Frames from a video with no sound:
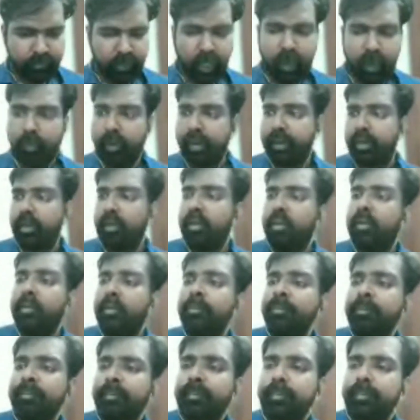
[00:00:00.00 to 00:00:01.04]
All right.
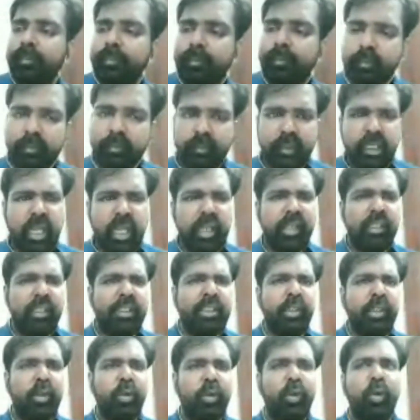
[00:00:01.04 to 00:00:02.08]

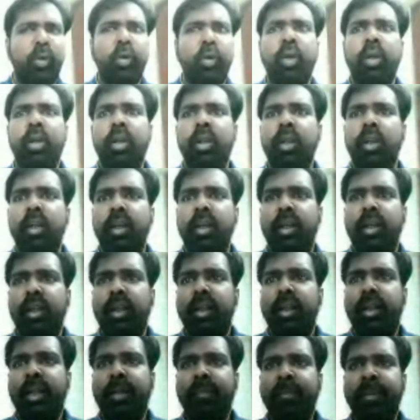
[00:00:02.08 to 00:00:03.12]
So
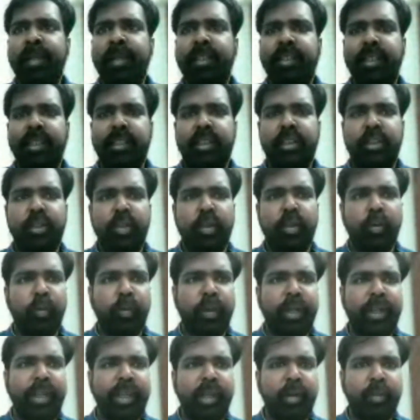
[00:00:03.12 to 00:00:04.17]
let me just
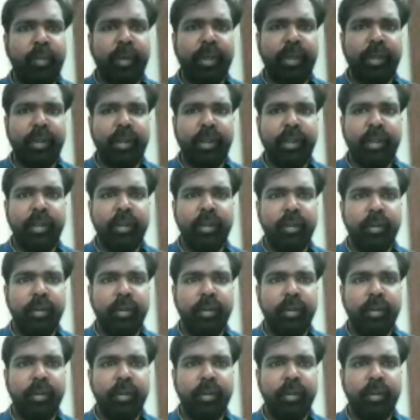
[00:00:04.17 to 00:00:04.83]
very quickly